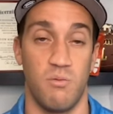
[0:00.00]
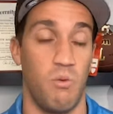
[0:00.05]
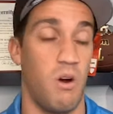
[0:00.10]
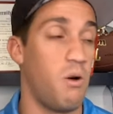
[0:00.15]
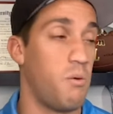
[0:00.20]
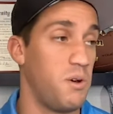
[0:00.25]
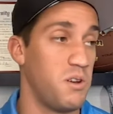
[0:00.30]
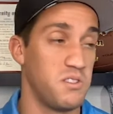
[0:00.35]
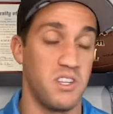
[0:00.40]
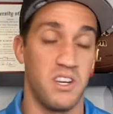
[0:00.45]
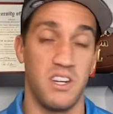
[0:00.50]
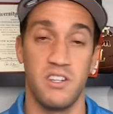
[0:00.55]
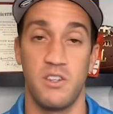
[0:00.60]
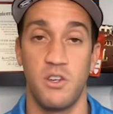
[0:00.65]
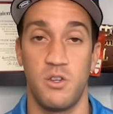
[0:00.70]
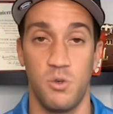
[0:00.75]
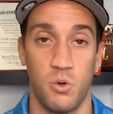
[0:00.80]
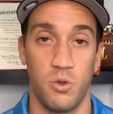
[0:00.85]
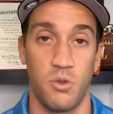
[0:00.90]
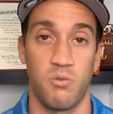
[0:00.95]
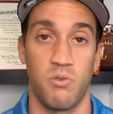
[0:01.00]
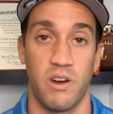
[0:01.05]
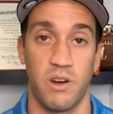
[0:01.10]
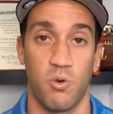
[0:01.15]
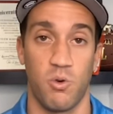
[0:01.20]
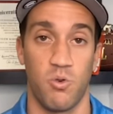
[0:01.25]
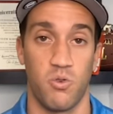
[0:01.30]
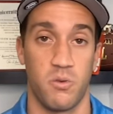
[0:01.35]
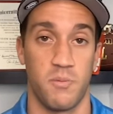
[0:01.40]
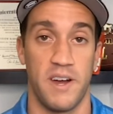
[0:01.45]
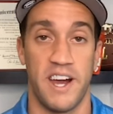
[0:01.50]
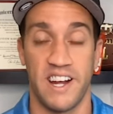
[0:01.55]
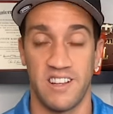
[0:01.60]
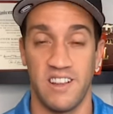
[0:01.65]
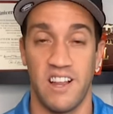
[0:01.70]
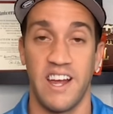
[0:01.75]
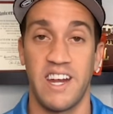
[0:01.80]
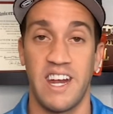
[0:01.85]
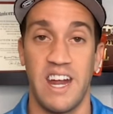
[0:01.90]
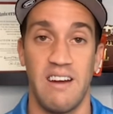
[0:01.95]
And while Wilson is a dual threat
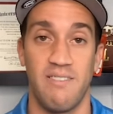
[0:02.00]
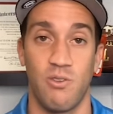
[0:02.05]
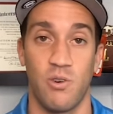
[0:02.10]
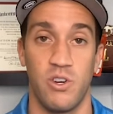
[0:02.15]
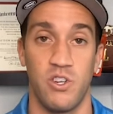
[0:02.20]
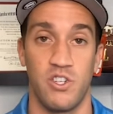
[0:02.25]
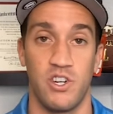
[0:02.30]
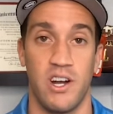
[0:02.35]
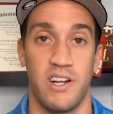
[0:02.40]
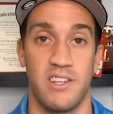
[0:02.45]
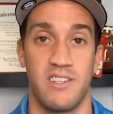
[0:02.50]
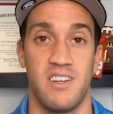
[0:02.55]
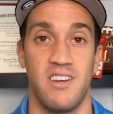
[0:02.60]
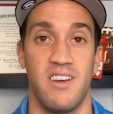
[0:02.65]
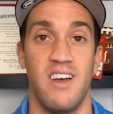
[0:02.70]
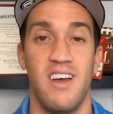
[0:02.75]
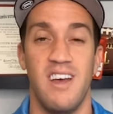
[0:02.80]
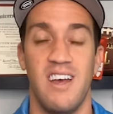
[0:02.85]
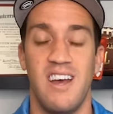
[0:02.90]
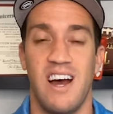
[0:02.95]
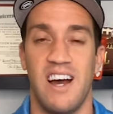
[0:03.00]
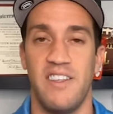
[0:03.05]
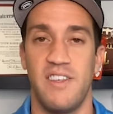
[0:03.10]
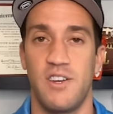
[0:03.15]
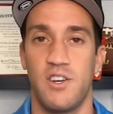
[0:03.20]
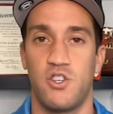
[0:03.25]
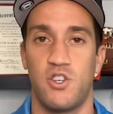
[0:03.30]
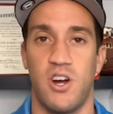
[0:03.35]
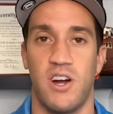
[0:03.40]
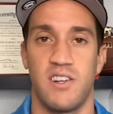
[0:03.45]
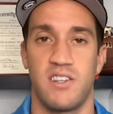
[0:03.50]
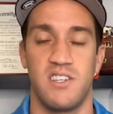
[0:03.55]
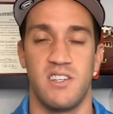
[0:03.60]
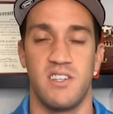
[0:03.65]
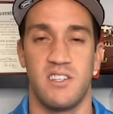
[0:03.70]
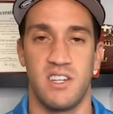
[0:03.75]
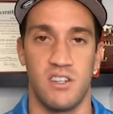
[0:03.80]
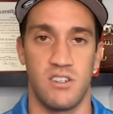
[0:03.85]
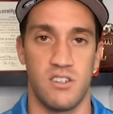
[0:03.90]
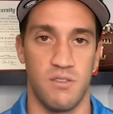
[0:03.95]
quarterback like Avery Johnson, I think
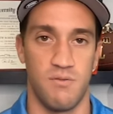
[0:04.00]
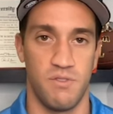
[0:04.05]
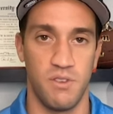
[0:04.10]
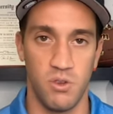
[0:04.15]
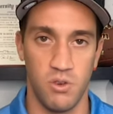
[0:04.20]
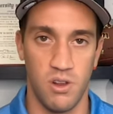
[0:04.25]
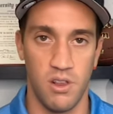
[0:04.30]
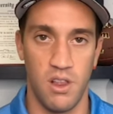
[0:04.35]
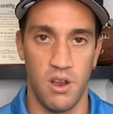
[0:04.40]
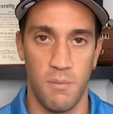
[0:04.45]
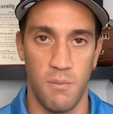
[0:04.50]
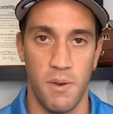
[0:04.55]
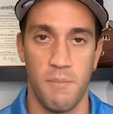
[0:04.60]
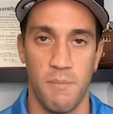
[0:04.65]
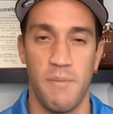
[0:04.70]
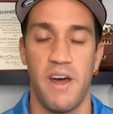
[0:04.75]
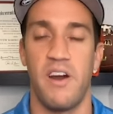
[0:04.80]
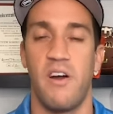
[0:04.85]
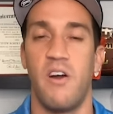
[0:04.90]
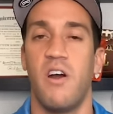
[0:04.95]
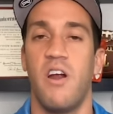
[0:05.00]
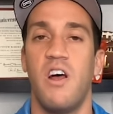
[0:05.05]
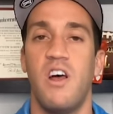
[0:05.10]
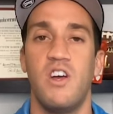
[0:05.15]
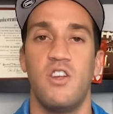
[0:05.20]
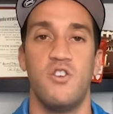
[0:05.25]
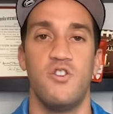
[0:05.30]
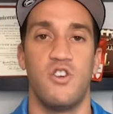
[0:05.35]
Johnson sees the field a little bit better.